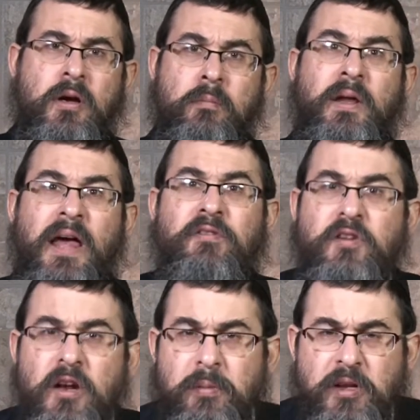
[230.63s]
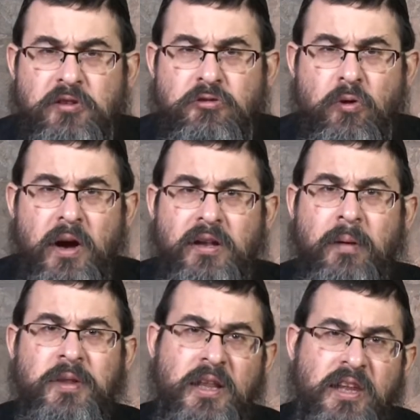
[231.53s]
my life is going to be destroyed. I
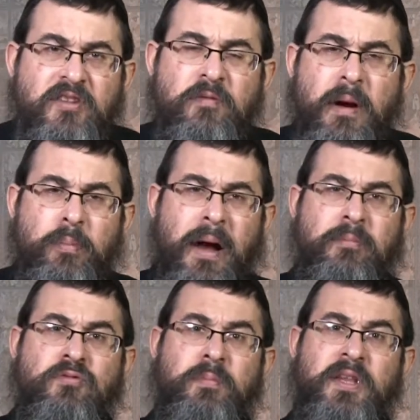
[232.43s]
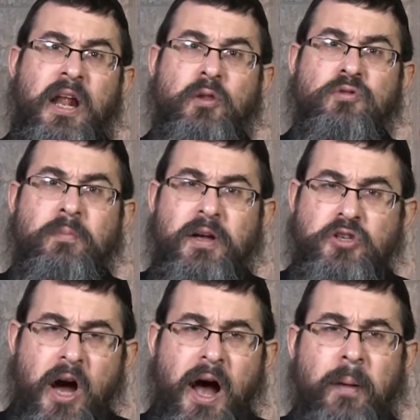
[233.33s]
mean, the least of my problems will be that I'll lose my
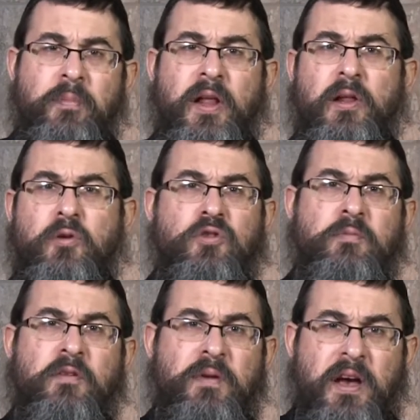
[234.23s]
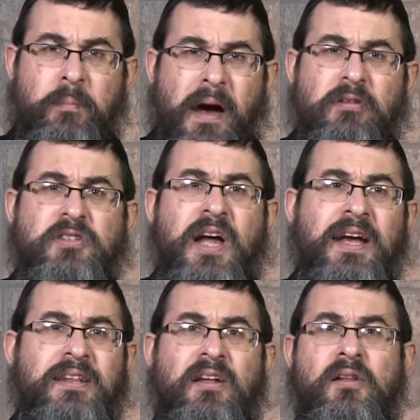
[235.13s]
job, they'll accuse me of being a
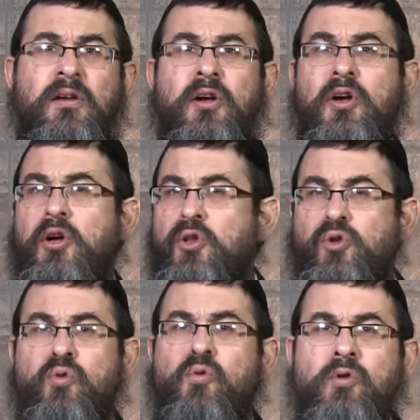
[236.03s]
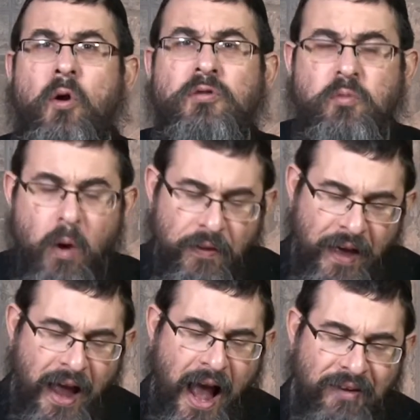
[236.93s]
parasite, they'll do who knows what.
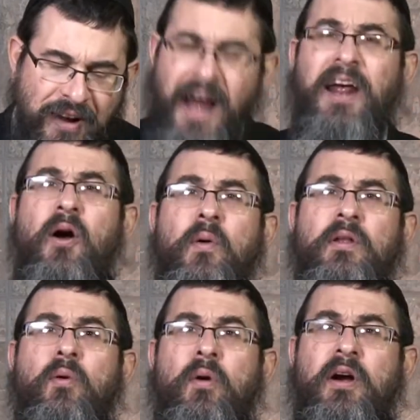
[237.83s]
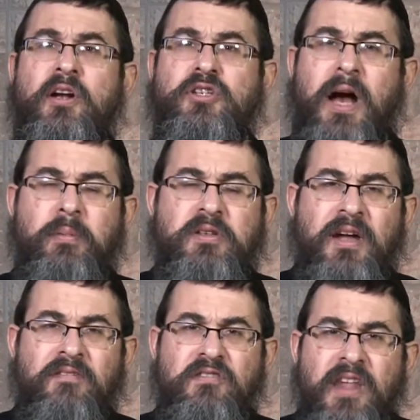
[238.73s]
I, have got to go into work on Shabbos.
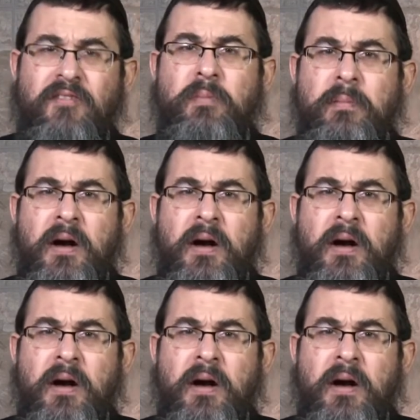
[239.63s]
I've never been